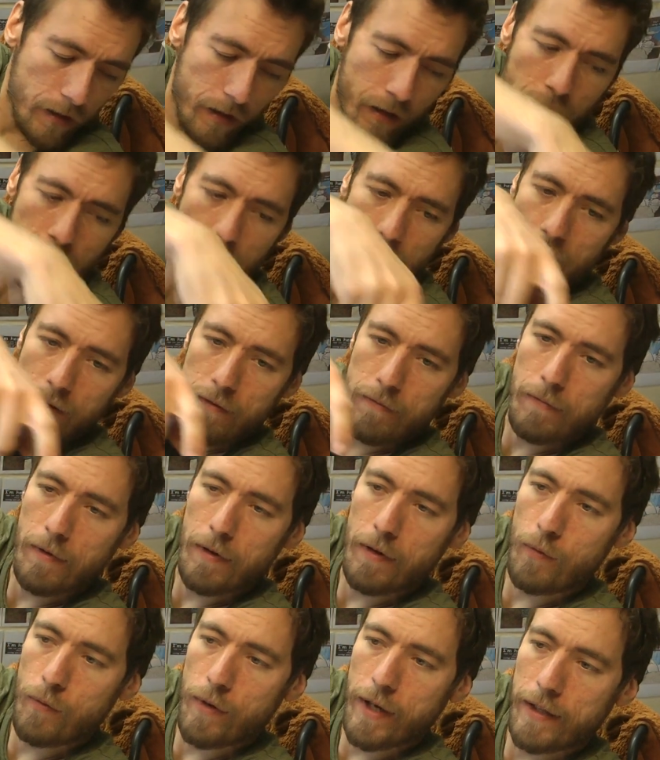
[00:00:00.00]
and
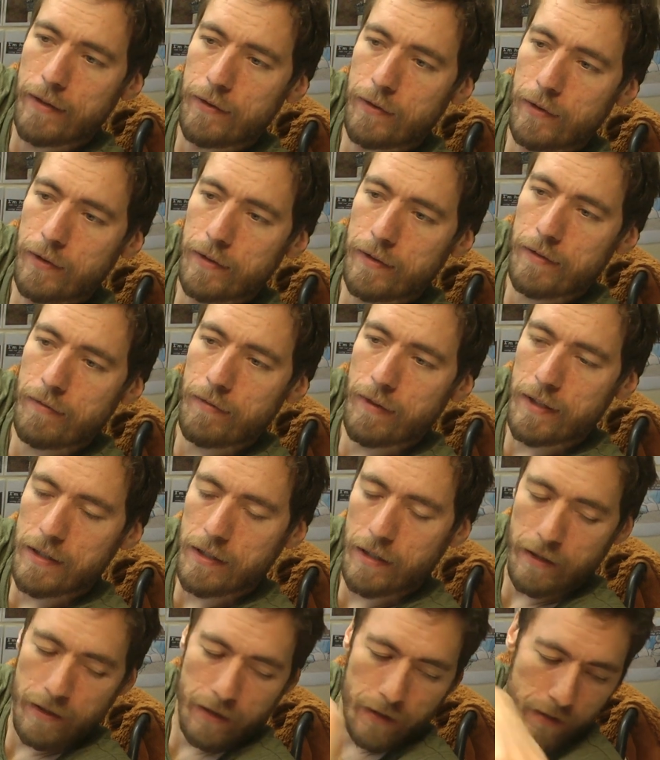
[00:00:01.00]
a red dot,
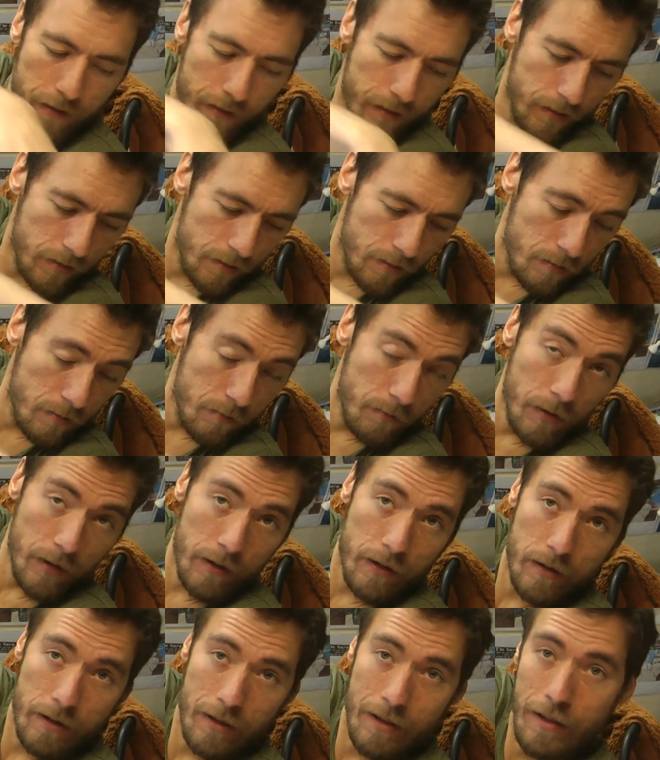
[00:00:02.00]
things like that.
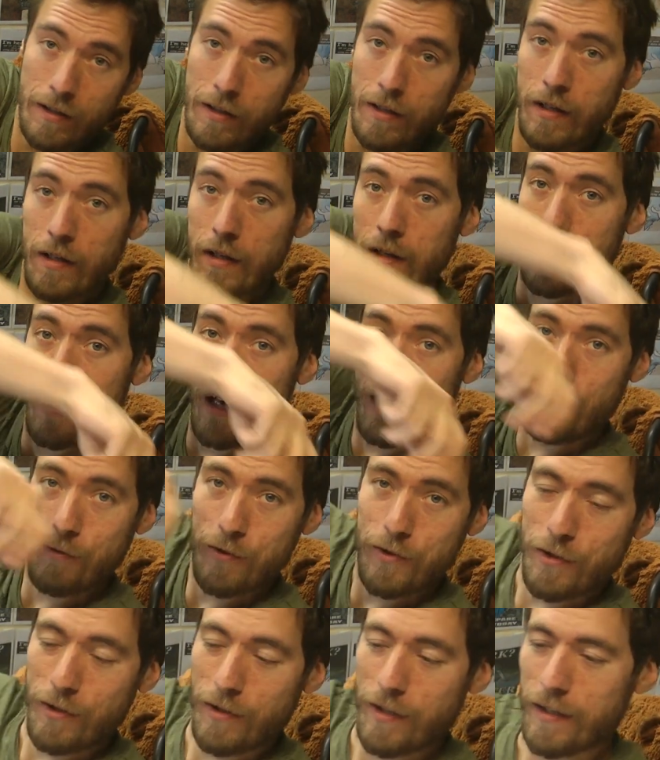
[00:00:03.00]
But I will
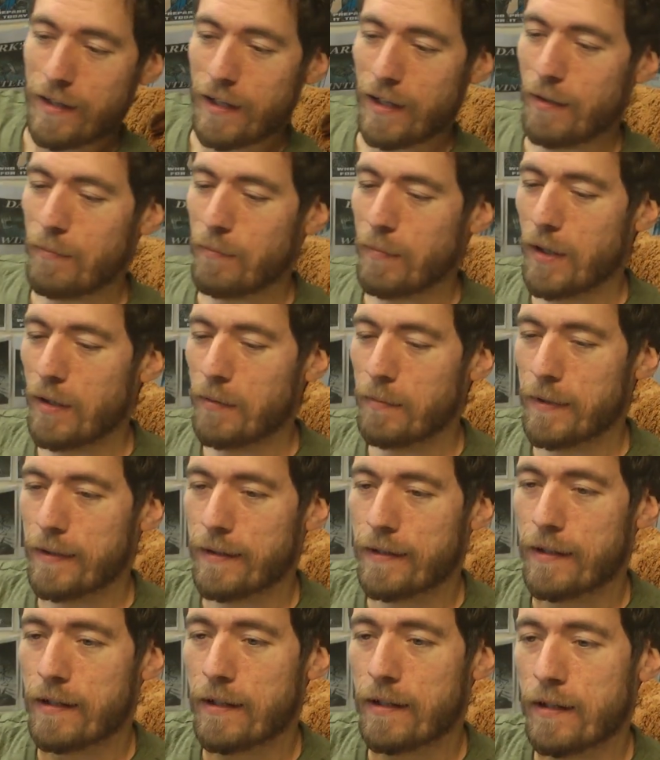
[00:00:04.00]
show that in a
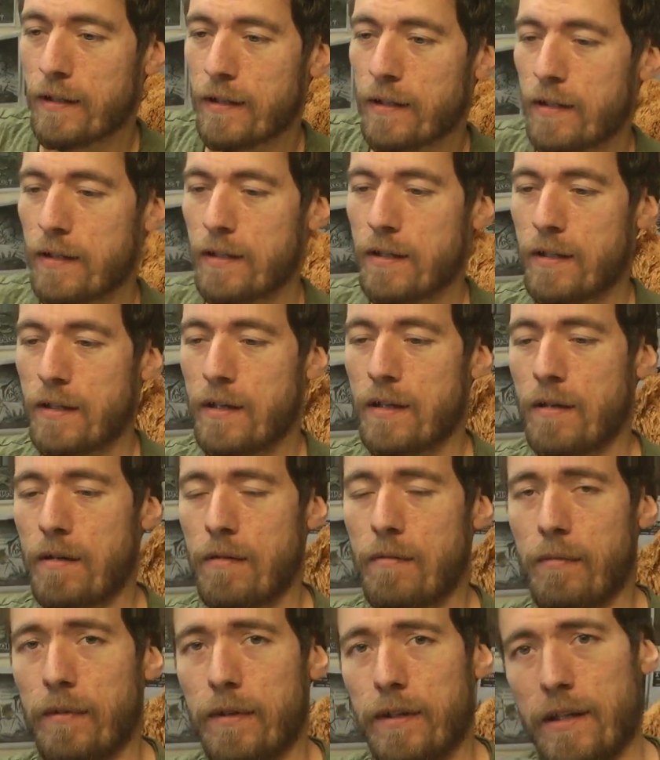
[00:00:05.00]
moment.
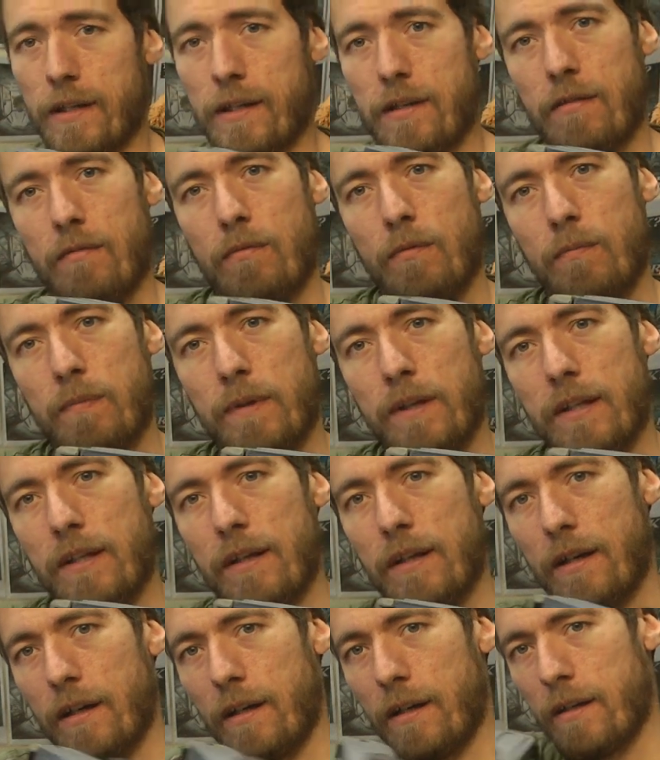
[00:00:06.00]
But this would be
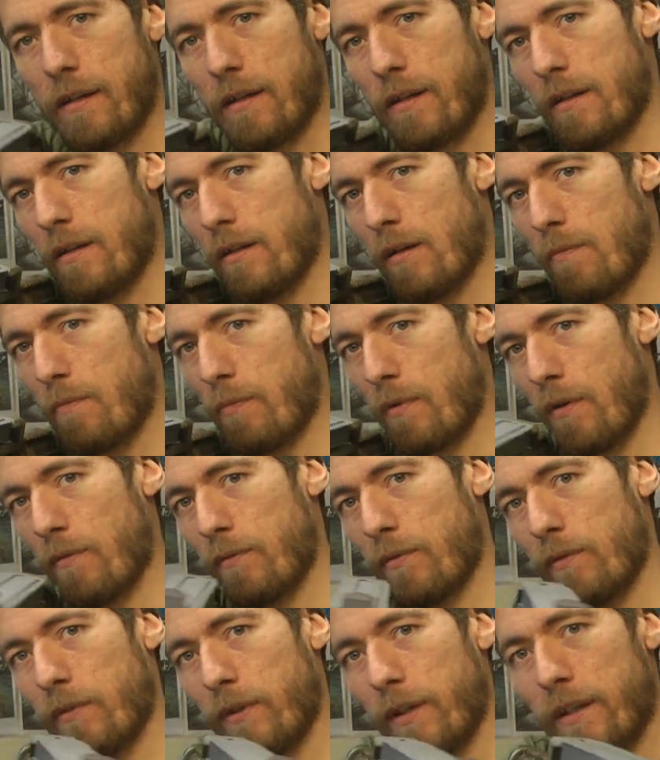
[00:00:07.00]
the low
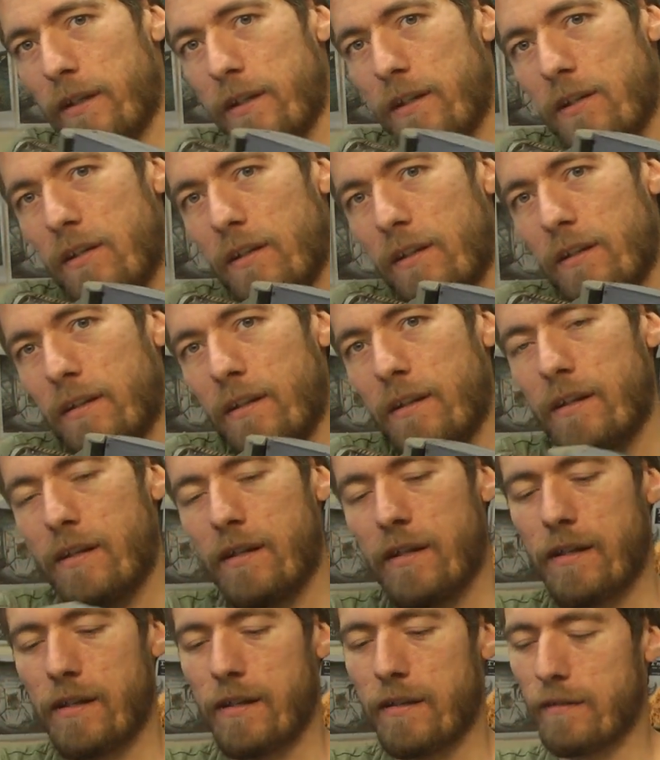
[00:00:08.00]
profile edition,
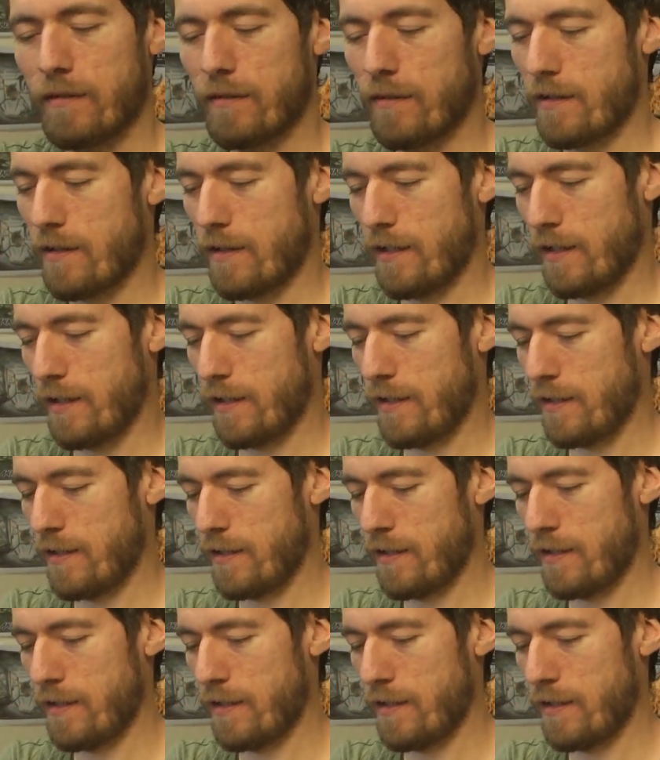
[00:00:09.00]
I could say.